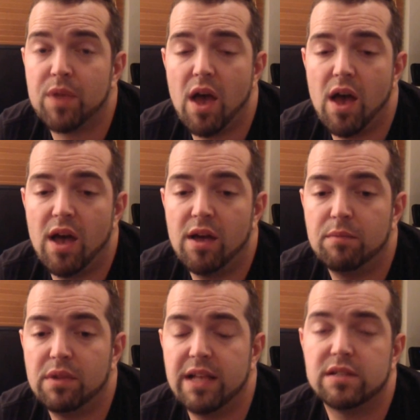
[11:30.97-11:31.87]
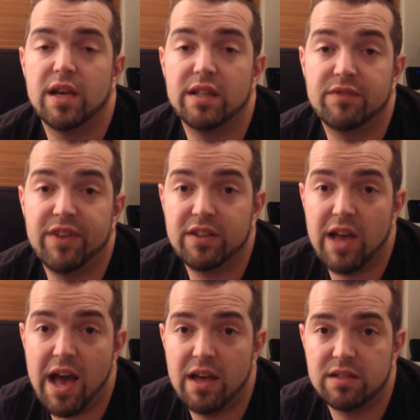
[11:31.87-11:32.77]
Let's say the defender
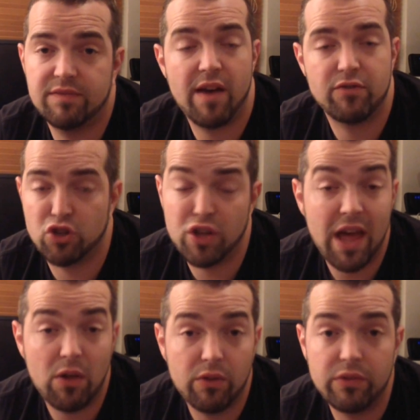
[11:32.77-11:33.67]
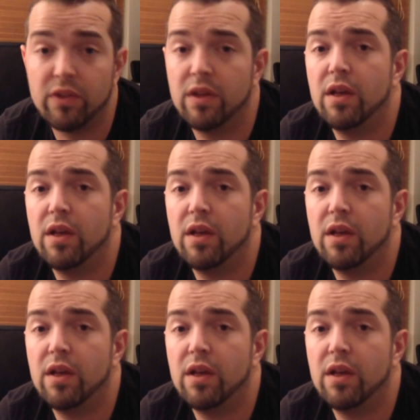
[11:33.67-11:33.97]
has 500 health,